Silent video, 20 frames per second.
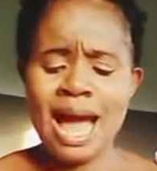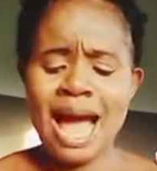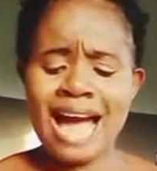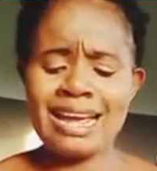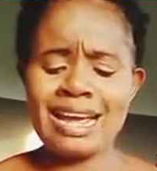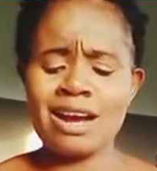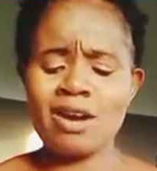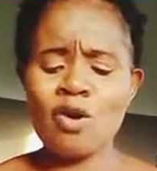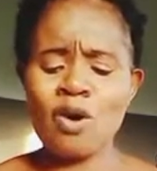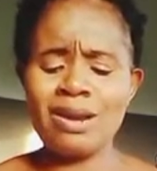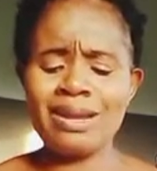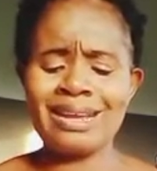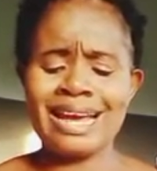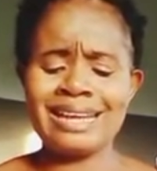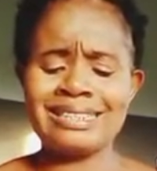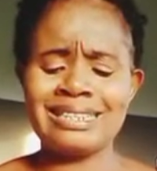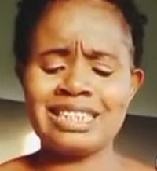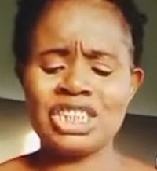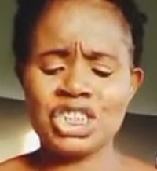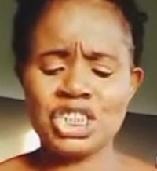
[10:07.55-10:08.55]
I am gone
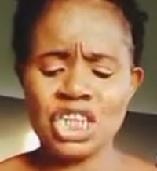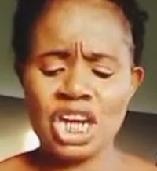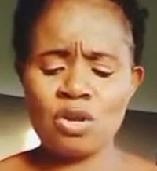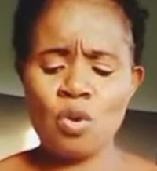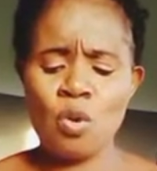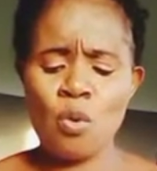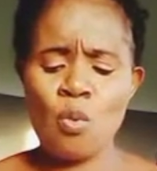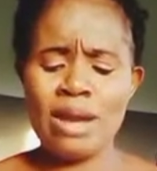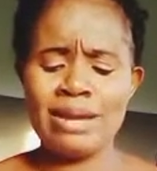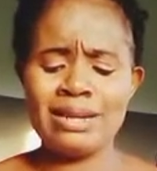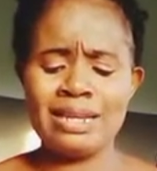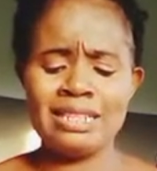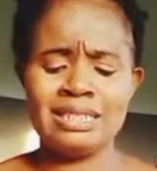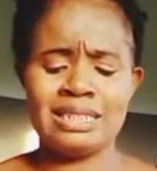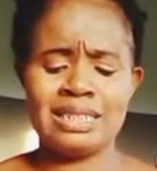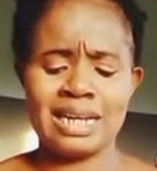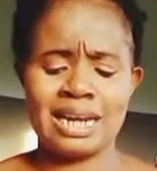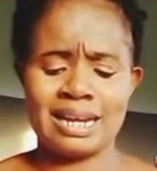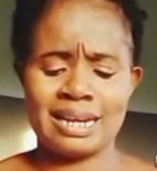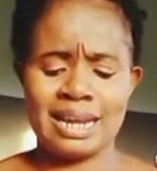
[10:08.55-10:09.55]
like the shadow when it
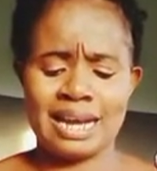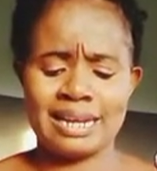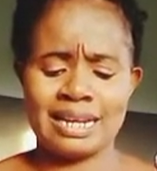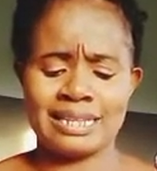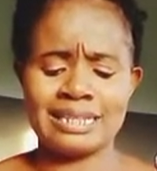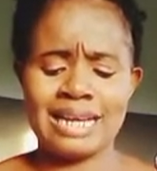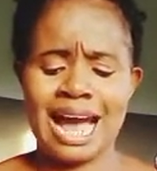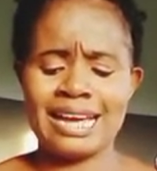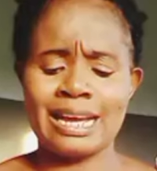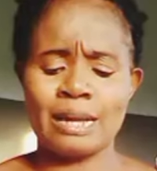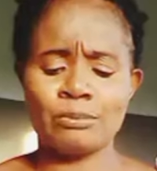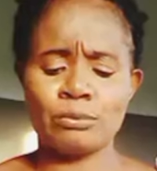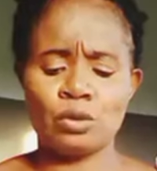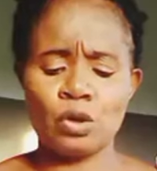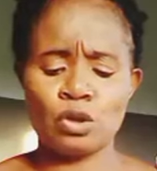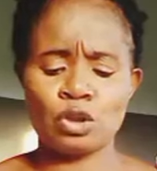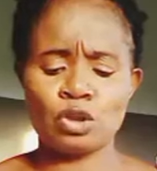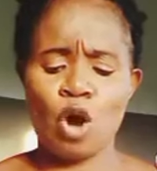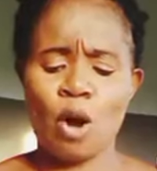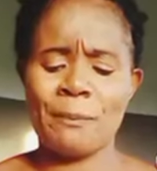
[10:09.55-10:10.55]
declareth, I am
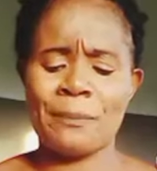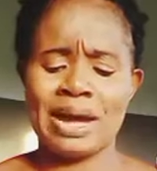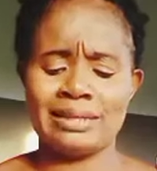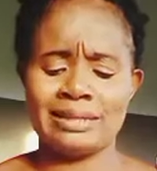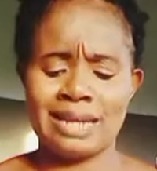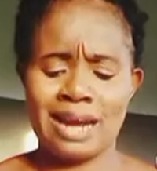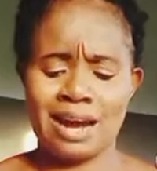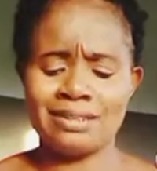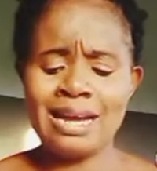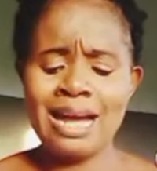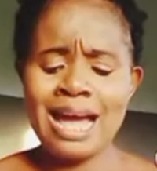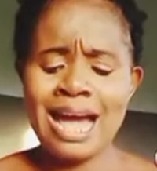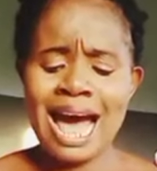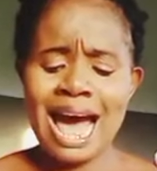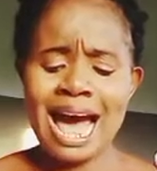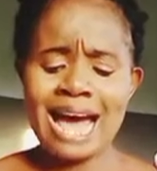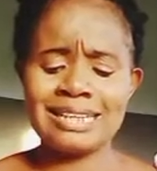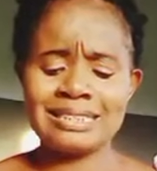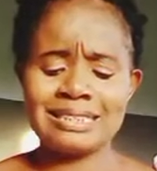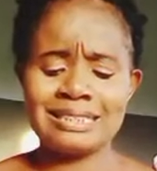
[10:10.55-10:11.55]
tossed up and down
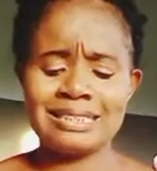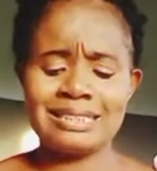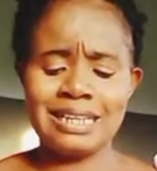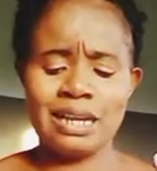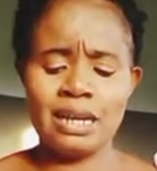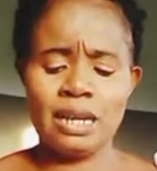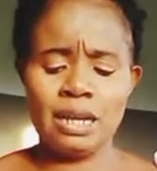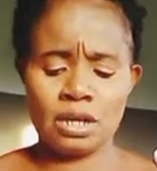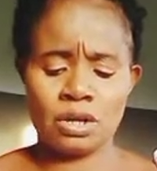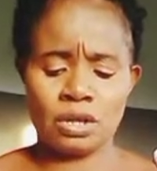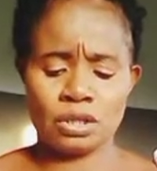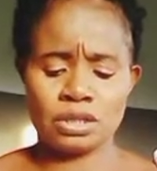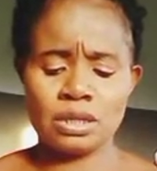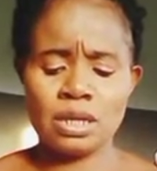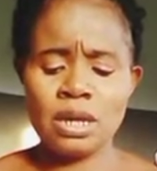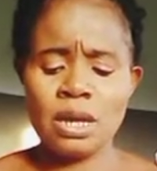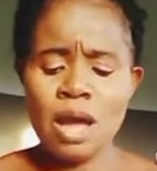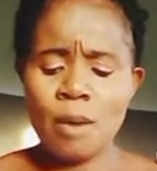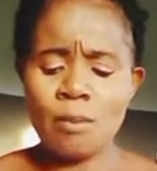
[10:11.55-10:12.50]
as the locust.